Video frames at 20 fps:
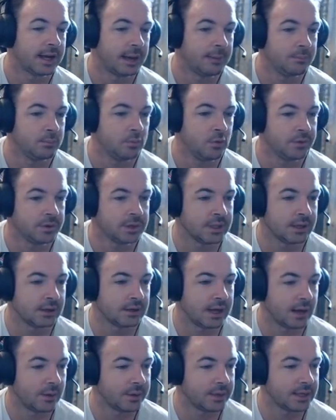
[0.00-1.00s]
moving the
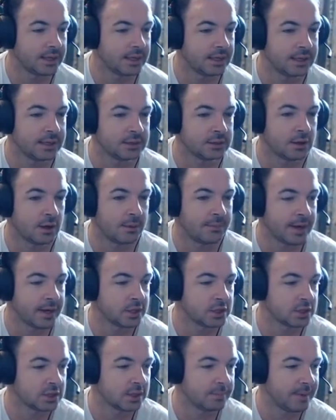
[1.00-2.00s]
Al-Hawa here, not
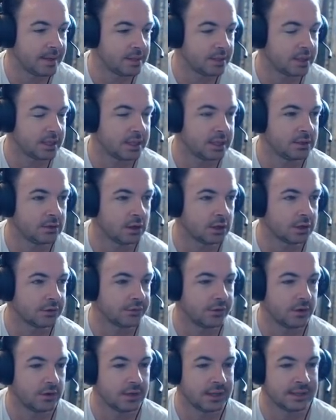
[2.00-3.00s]
managing to beat the
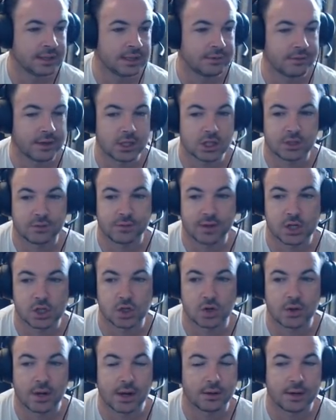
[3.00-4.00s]
Noctifer in the face-to-face
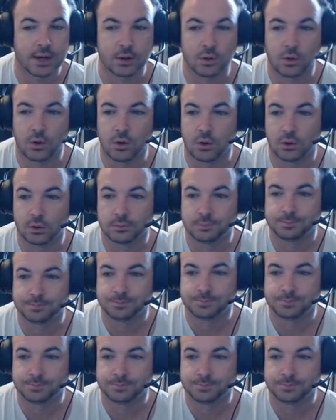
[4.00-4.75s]
shootout at all.